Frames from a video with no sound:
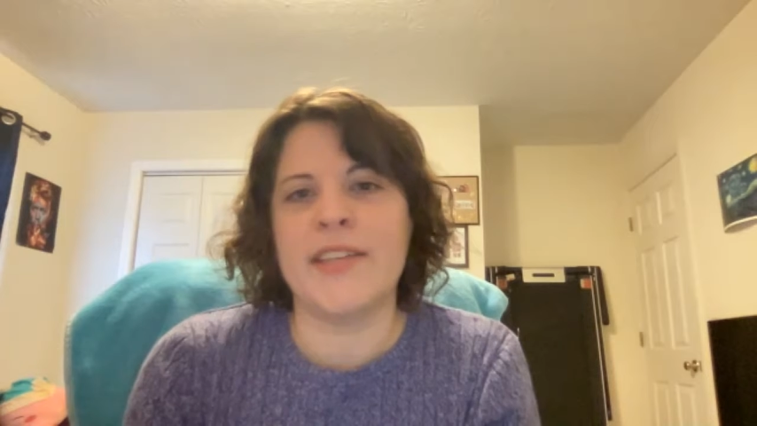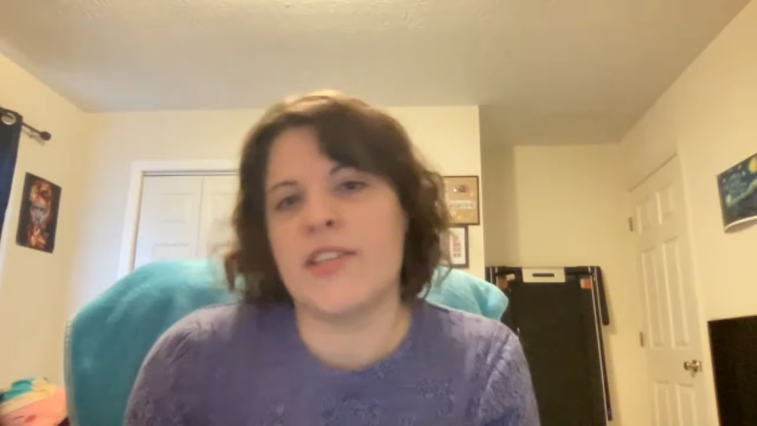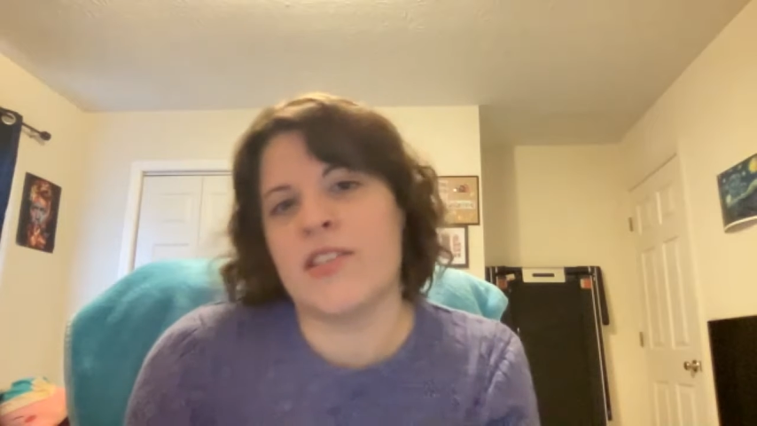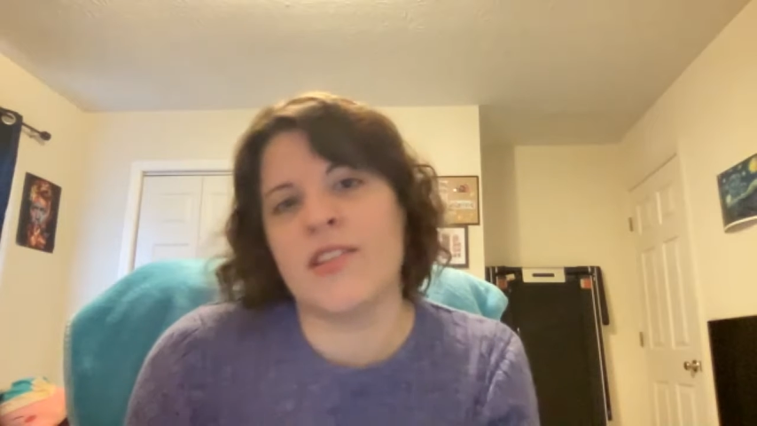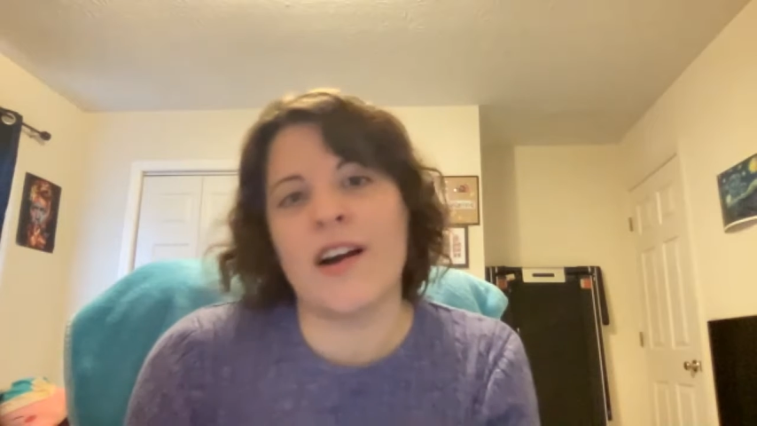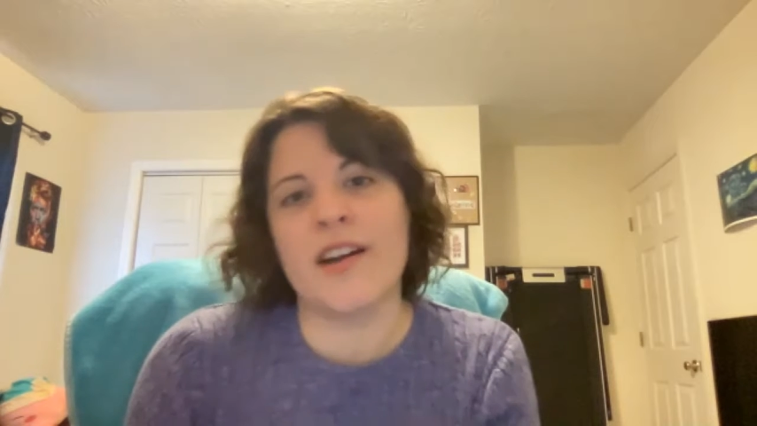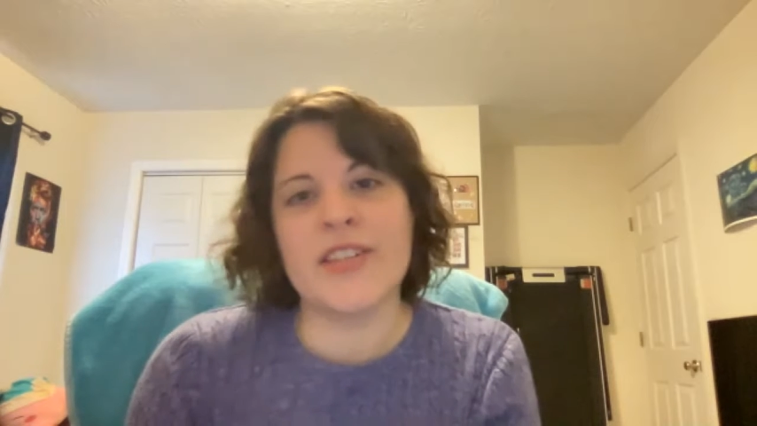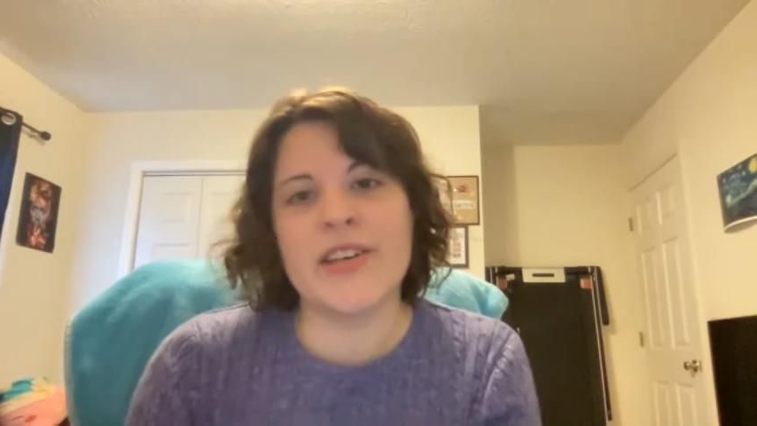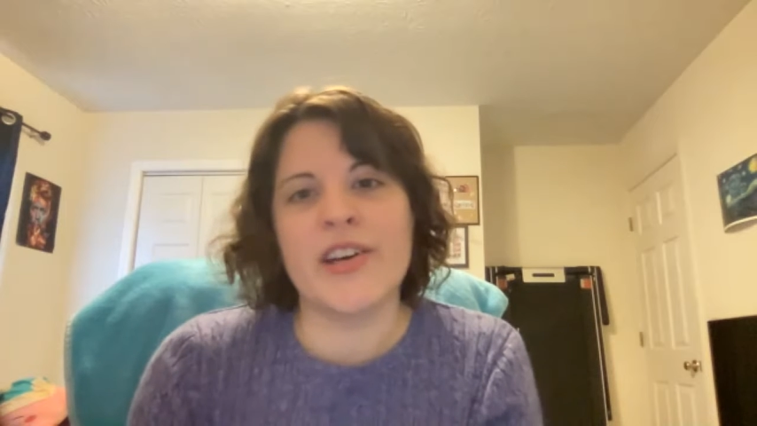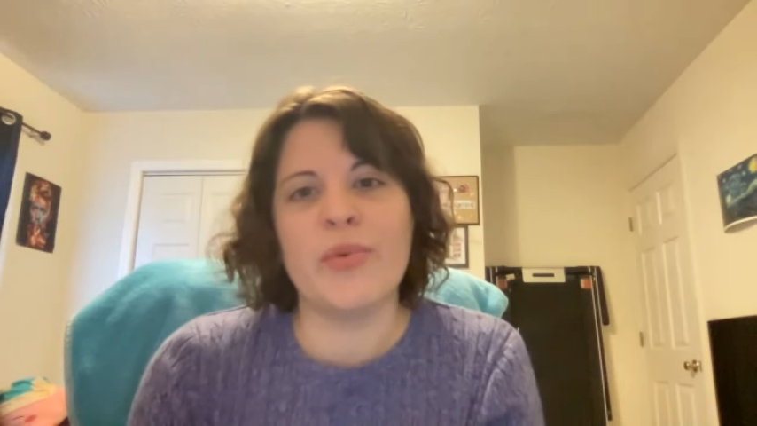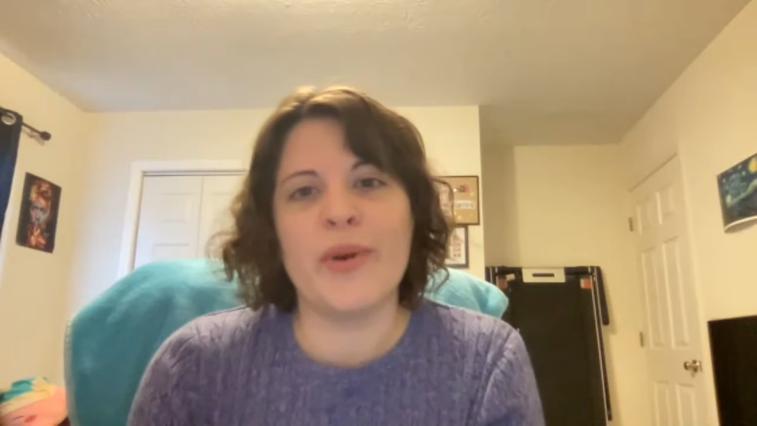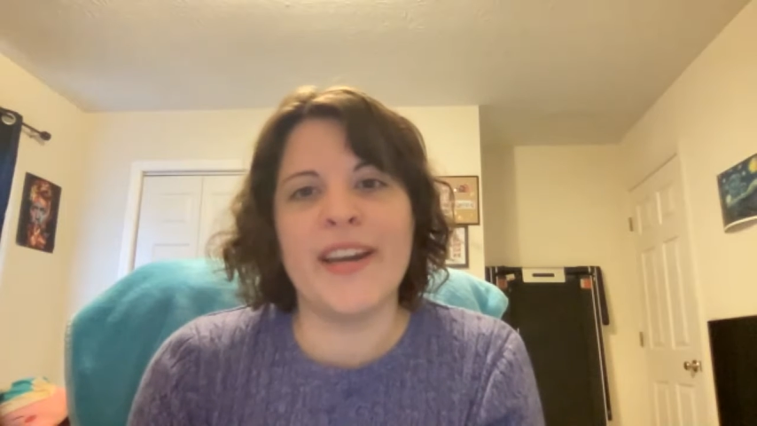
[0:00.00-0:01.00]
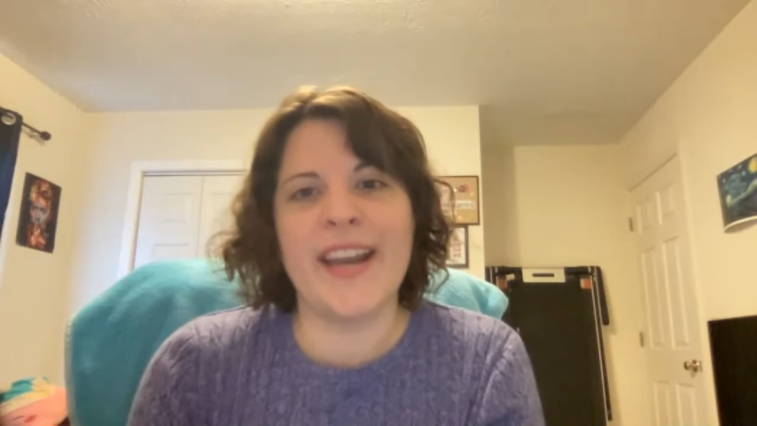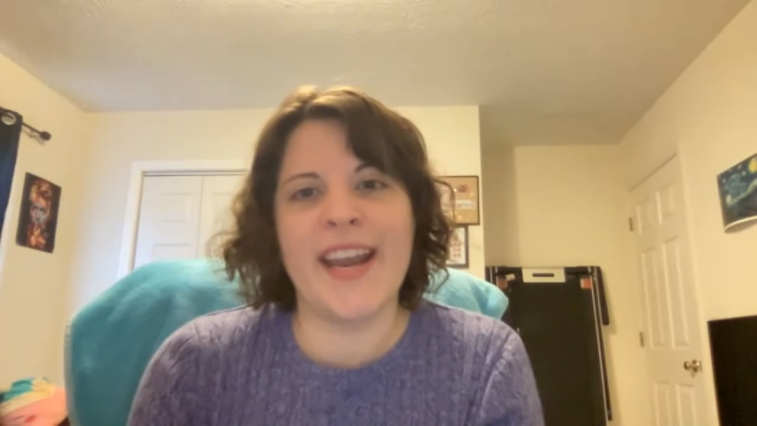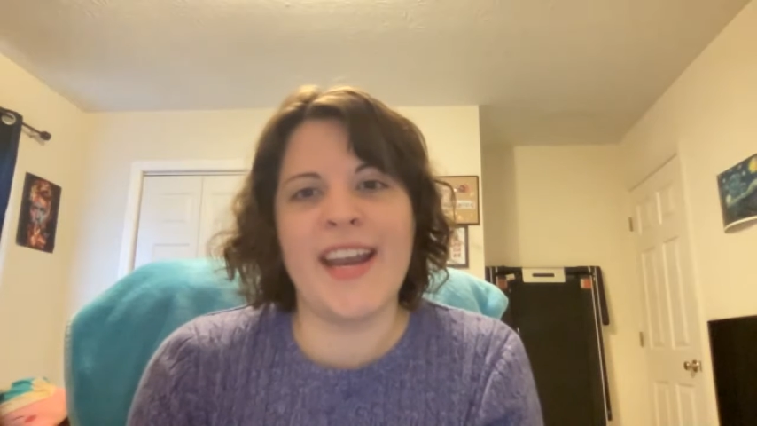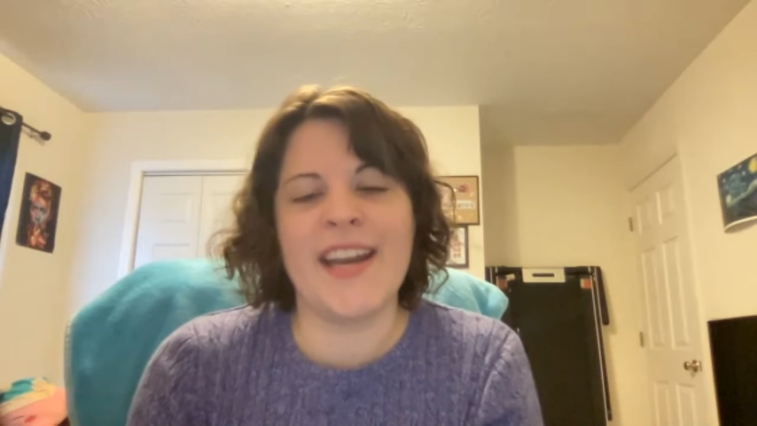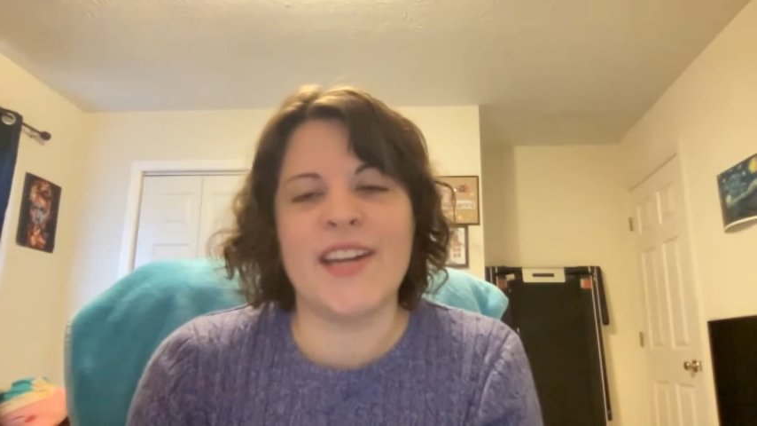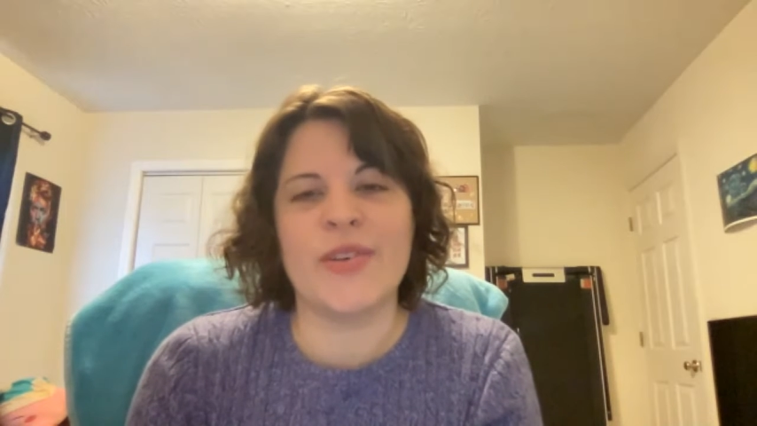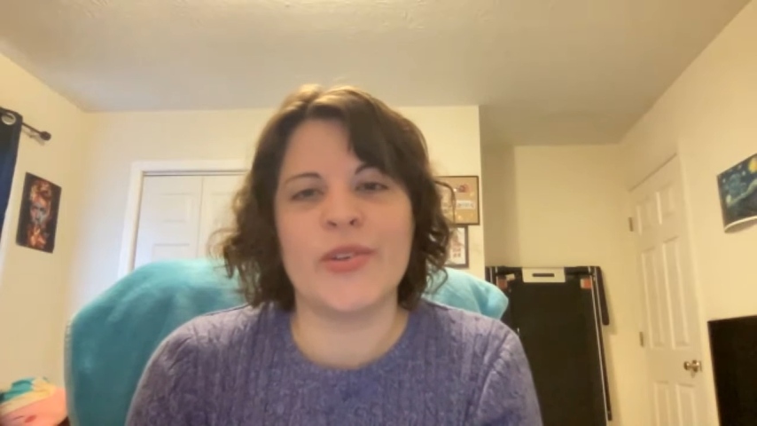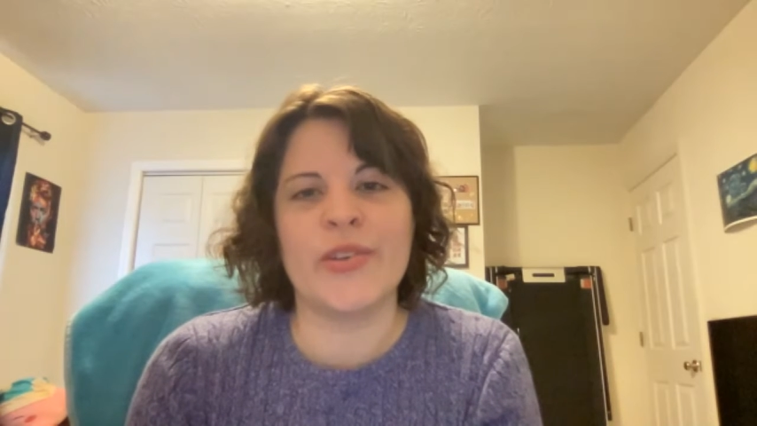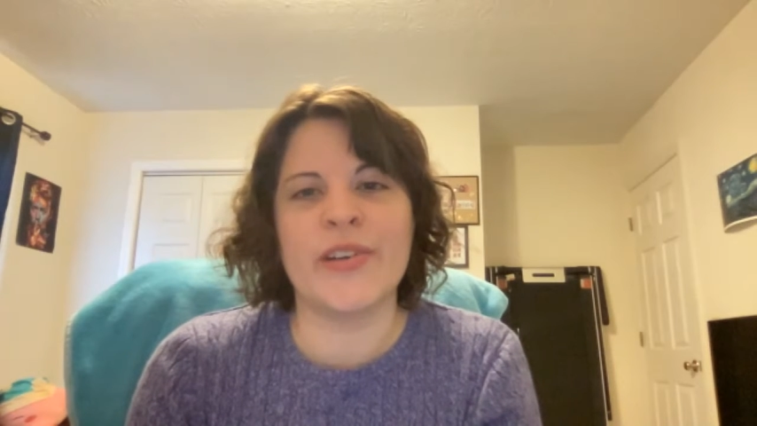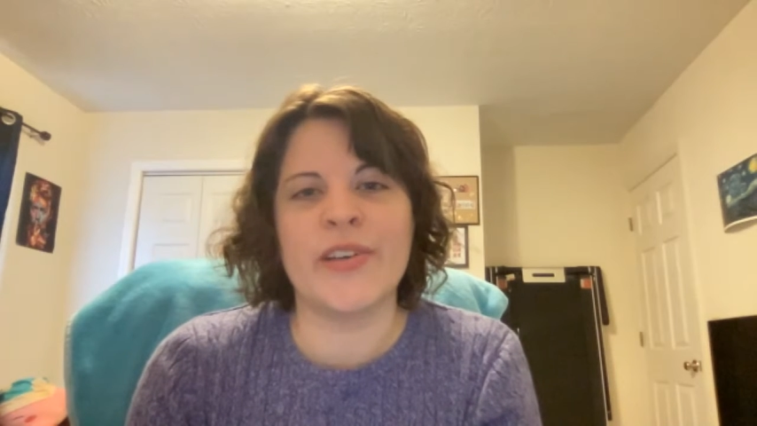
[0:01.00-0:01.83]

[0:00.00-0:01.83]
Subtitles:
just talked to her one day and I told her,